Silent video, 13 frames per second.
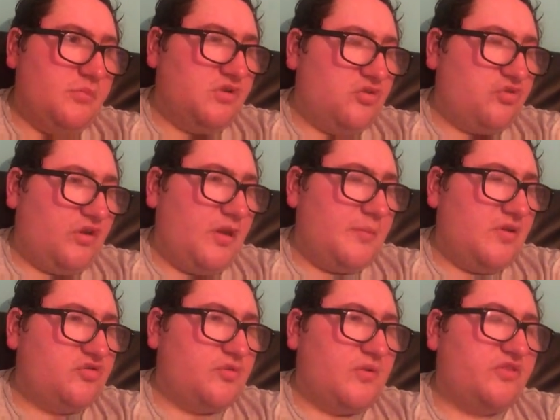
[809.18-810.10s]
I'm gonna try and get a
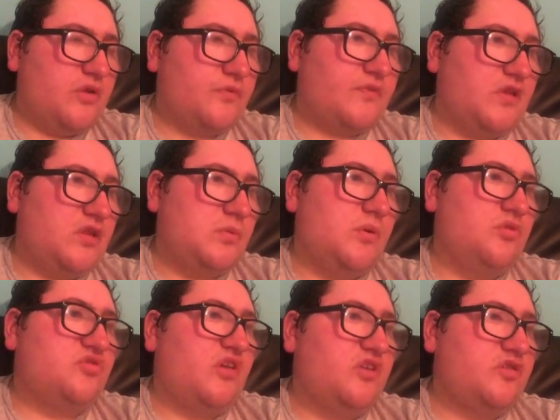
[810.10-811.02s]
picture of myself in the
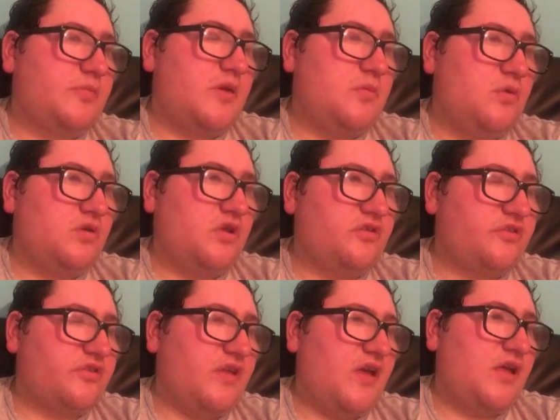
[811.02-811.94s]
wheelchair so people can
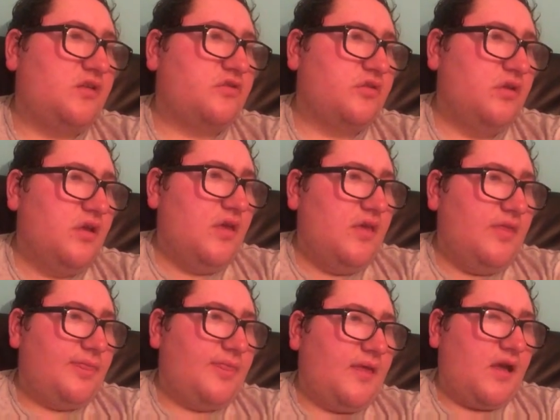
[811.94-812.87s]
understand
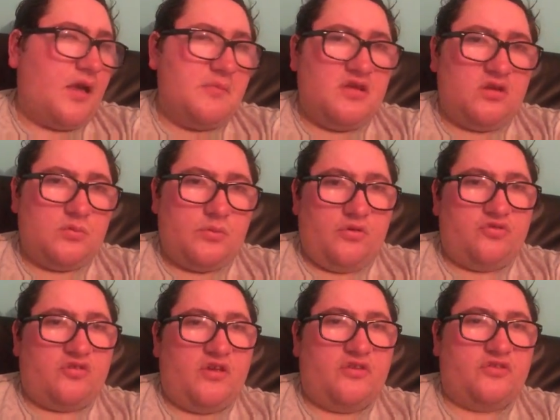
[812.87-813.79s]
that I'm in the
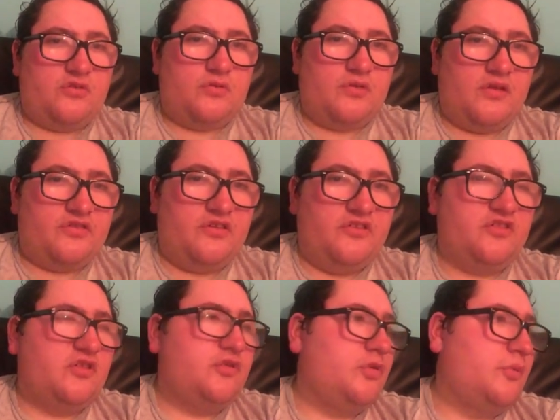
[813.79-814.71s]
wheelchair, so it's
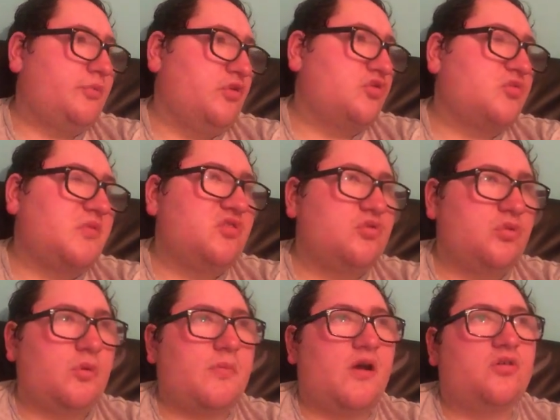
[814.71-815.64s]
easy to approach me and
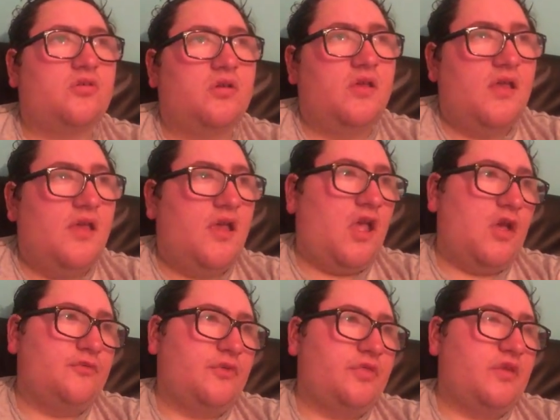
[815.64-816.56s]
talk about
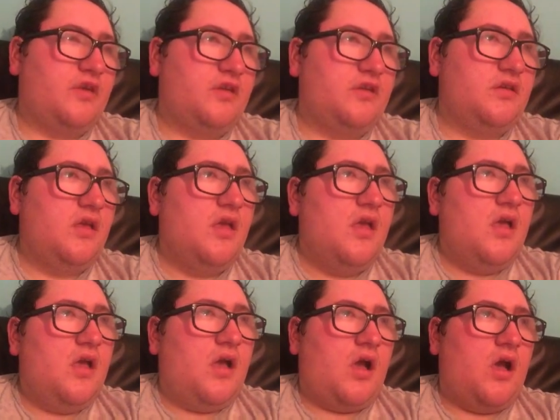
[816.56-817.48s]
everything.
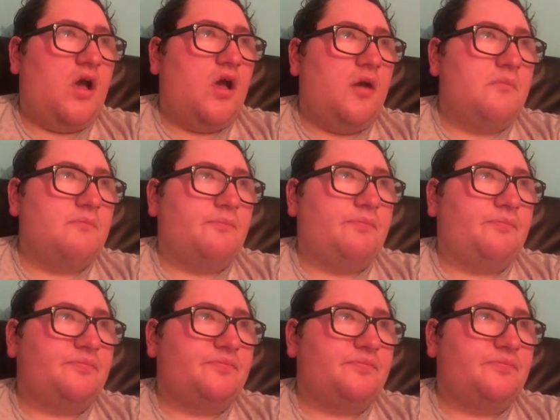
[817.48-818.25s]
Um,